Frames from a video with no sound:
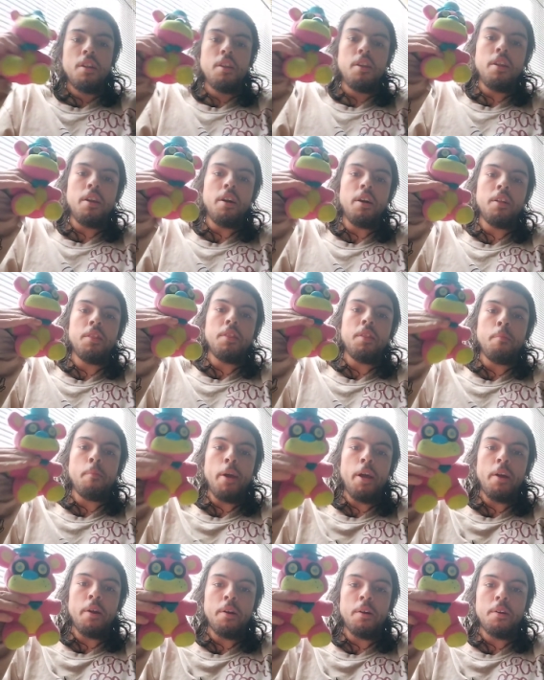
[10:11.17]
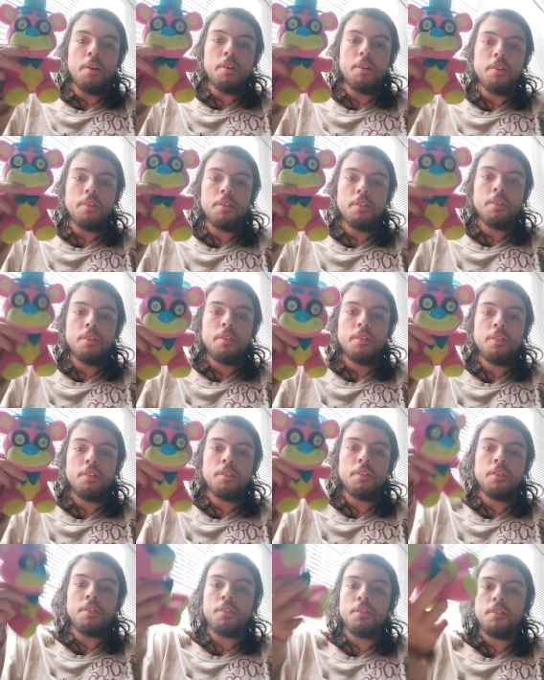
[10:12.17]
Neon the Bear.
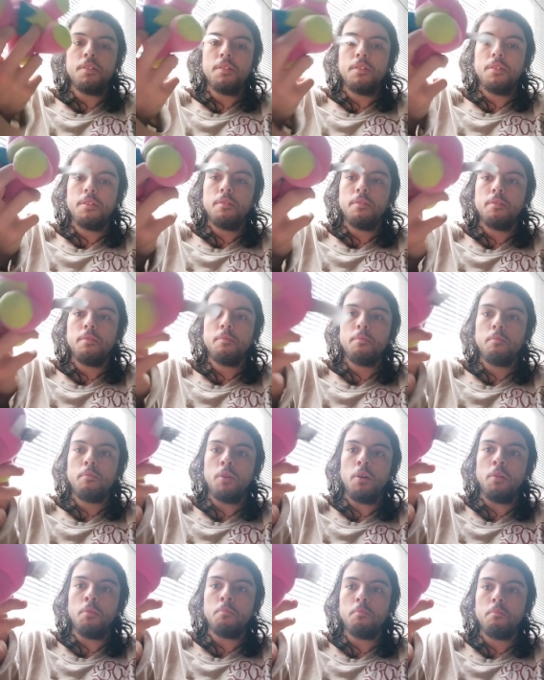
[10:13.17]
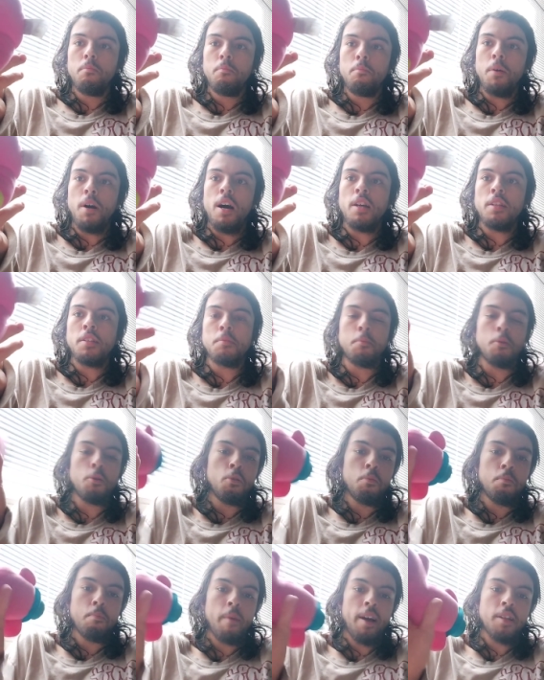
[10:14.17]
This is, well,
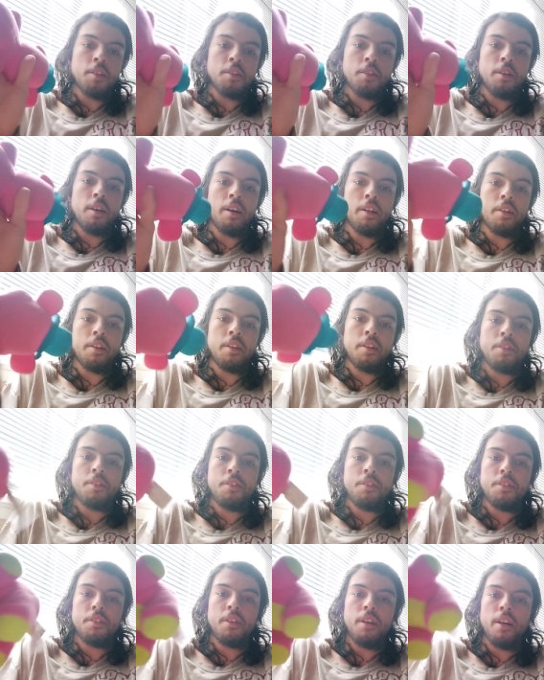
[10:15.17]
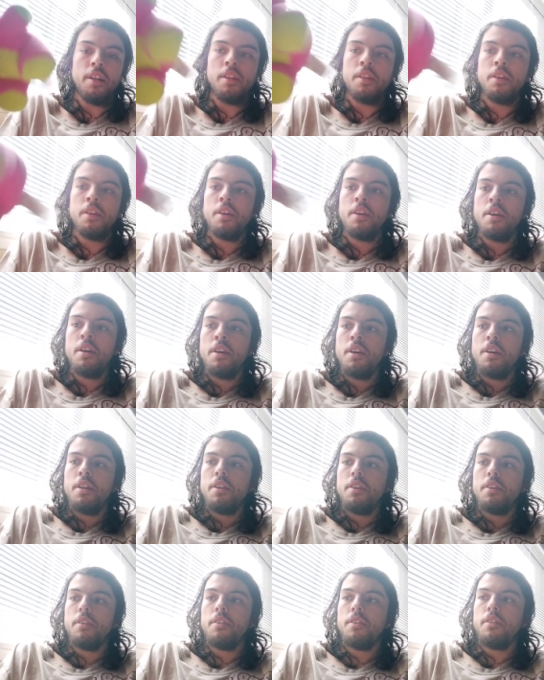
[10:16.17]
possible mascot. It's not.
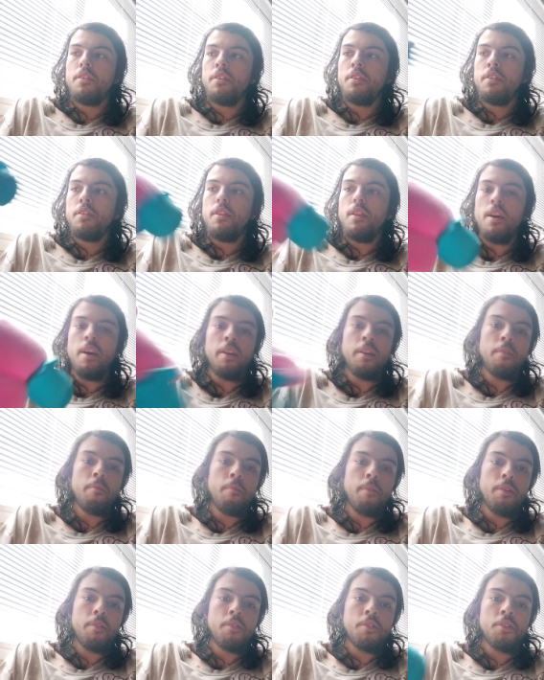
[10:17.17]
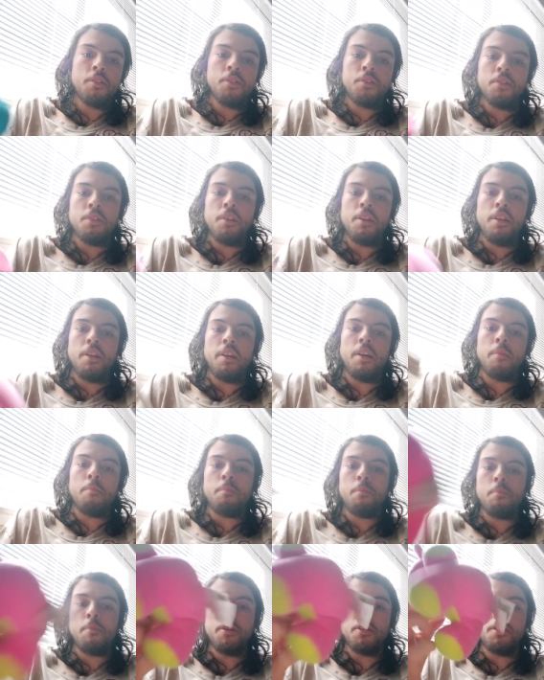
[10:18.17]
I still need to get
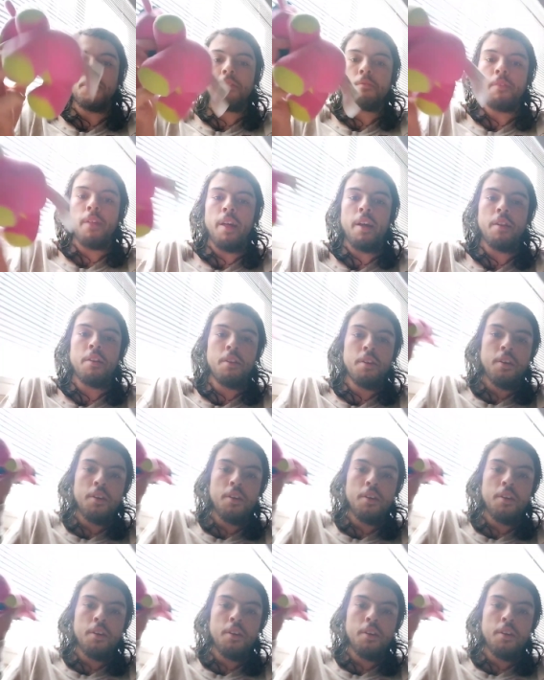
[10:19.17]
permissions for that.